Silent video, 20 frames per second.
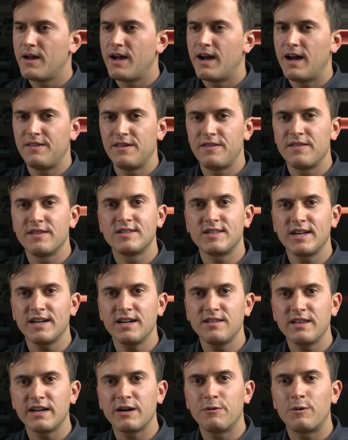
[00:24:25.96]
And then the
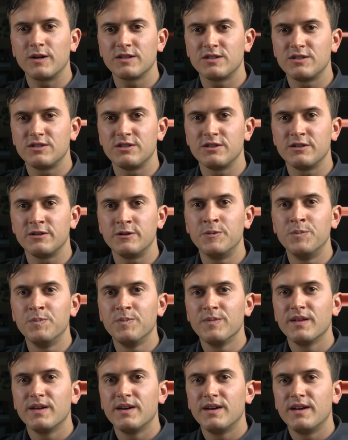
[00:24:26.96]
second thing I want to do
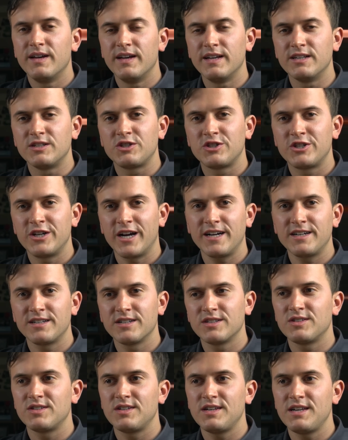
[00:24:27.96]
is check to
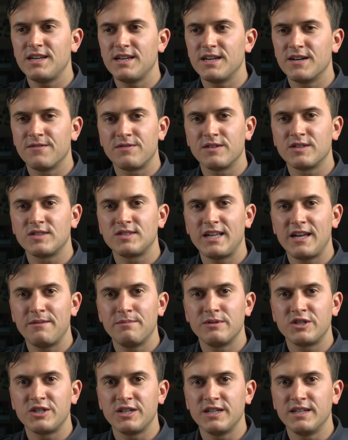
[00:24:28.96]
see if the state
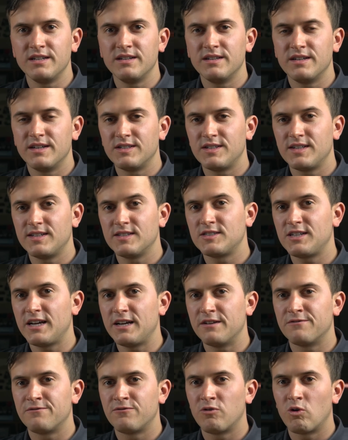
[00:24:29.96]
machine is in
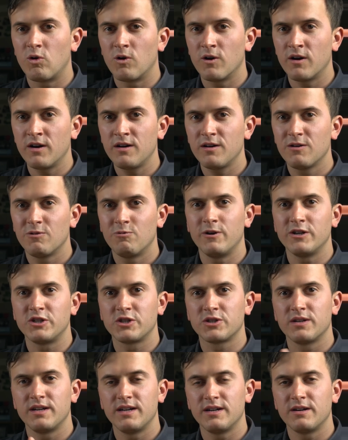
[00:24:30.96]
state 4,
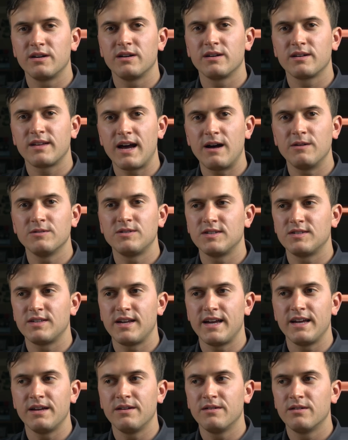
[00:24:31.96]
which counts as
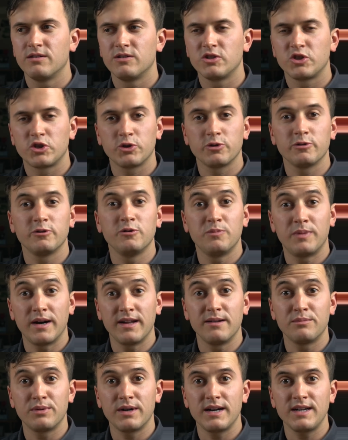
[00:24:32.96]
a true
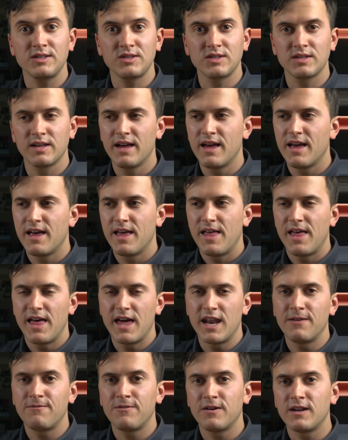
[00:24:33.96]
button press.
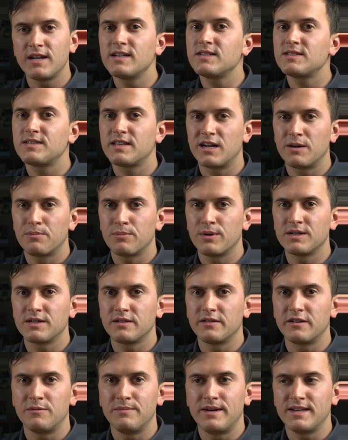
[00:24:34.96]
And if it is, then I'll print a
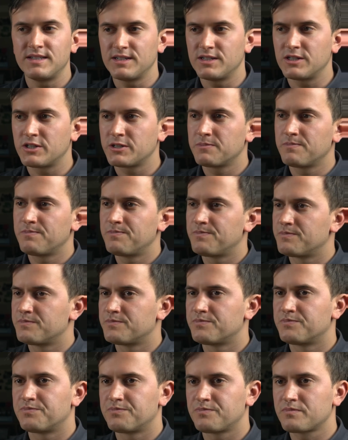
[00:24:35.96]
little message.
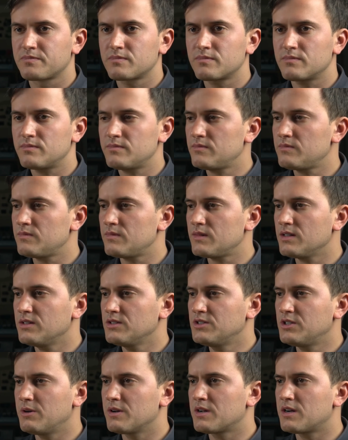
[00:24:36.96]

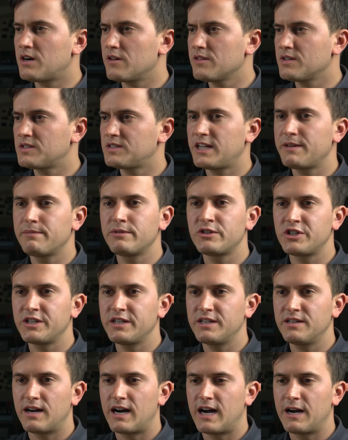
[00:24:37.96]
So to call the state
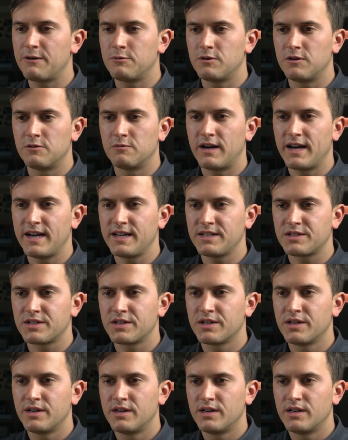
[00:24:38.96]
machine, I will write
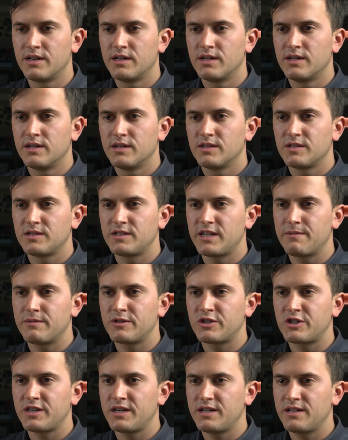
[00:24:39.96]
state
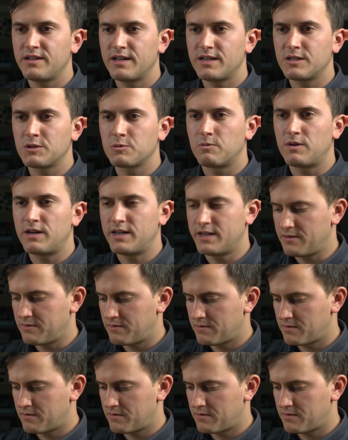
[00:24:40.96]
machine S1.